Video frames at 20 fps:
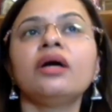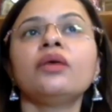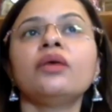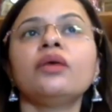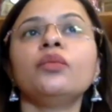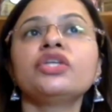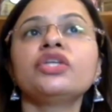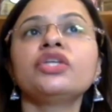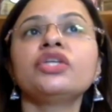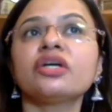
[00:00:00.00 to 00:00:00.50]

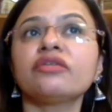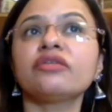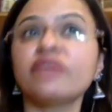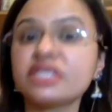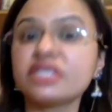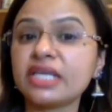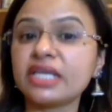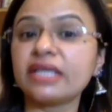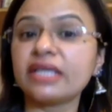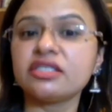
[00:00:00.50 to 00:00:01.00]
which are
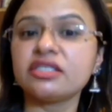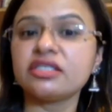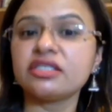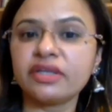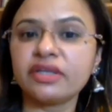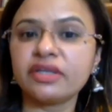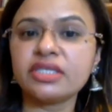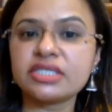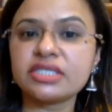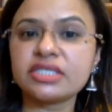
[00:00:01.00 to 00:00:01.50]
first
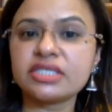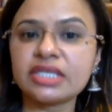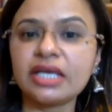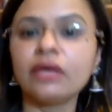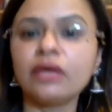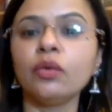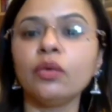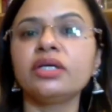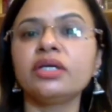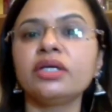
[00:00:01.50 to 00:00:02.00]
identify the
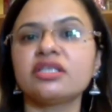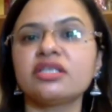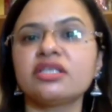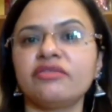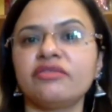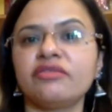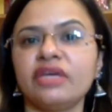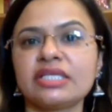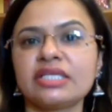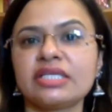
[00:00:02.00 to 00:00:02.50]
stakeholders at
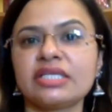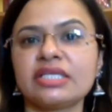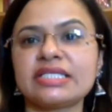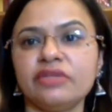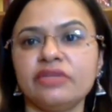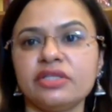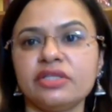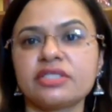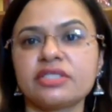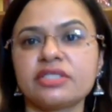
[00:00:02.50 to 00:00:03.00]
various
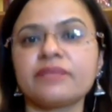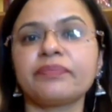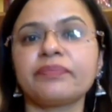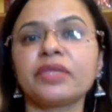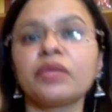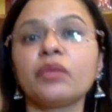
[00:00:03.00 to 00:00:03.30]
levels,